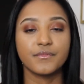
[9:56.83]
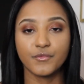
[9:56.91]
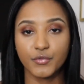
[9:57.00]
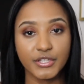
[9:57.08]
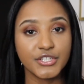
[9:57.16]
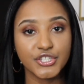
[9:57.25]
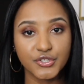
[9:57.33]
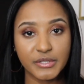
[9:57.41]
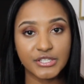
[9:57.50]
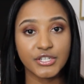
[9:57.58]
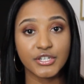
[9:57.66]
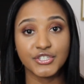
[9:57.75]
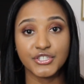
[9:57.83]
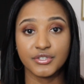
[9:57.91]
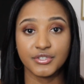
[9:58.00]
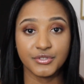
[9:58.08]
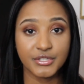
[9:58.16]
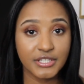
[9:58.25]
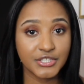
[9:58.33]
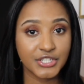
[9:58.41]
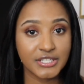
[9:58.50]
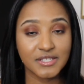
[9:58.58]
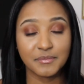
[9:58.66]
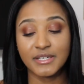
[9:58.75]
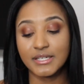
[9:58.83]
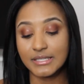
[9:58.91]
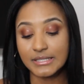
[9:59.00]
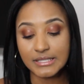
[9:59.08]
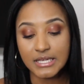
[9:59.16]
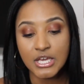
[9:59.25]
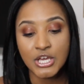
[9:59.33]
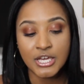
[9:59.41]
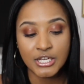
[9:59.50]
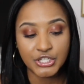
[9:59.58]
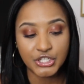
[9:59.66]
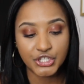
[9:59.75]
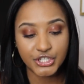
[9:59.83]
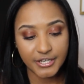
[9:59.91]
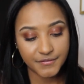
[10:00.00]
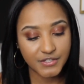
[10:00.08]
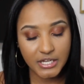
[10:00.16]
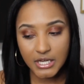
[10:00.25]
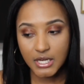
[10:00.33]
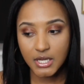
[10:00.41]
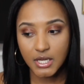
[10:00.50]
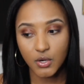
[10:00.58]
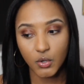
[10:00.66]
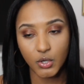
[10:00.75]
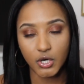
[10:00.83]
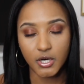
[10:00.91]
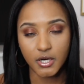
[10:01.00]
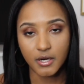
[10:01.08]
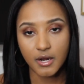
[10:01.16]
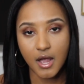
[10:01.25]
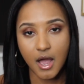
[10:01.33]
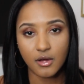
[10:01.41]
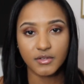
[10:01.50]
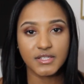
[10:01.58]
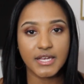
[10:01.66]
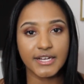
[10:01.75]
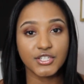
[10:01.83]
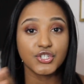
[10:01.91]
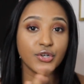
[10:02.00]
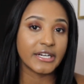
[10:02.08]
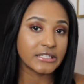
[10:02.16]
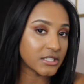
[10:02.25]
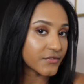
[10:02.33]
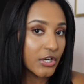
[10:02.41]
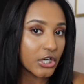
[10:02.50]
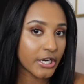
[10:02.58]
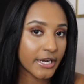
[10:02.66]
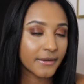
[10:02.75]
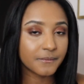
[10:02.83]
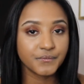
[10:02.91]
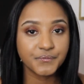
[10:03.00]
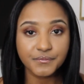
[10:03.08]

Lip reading: Really do your research, do your due diligence, because shifting, or I'll say transferring